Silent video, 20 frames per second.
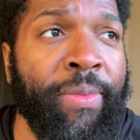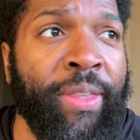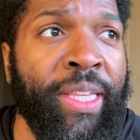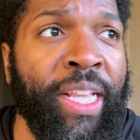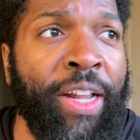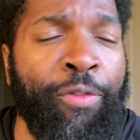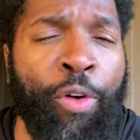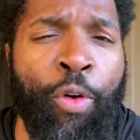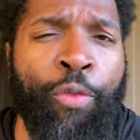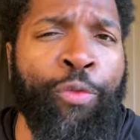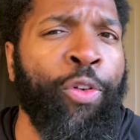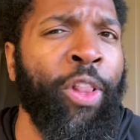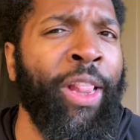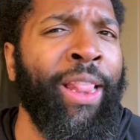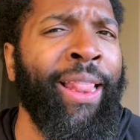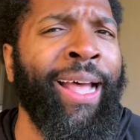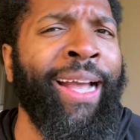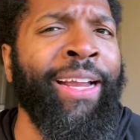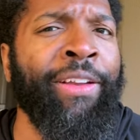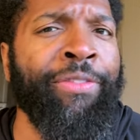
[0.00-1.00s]
and a vote for
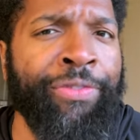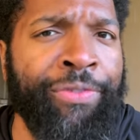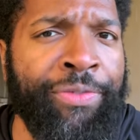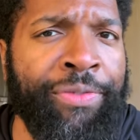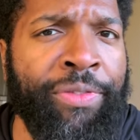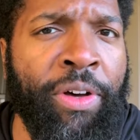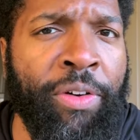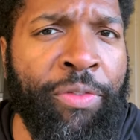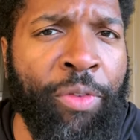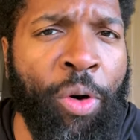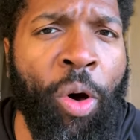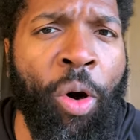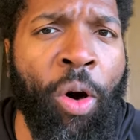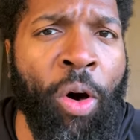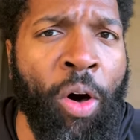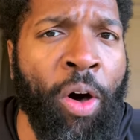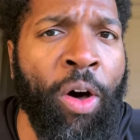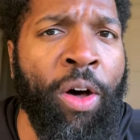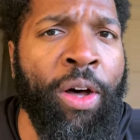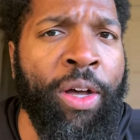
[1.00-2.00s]
life of
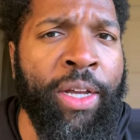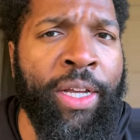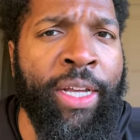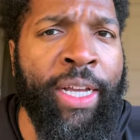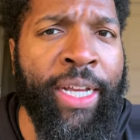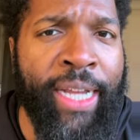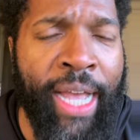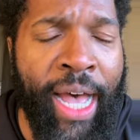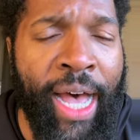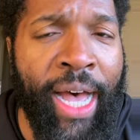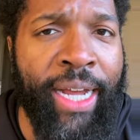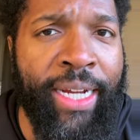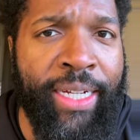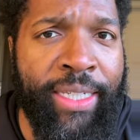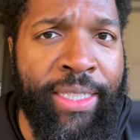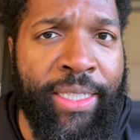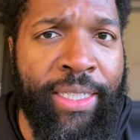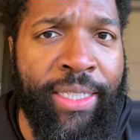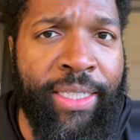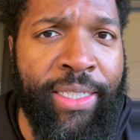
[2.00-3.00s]
all
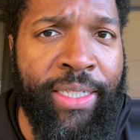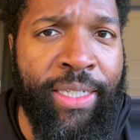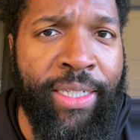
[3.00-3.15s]
kinds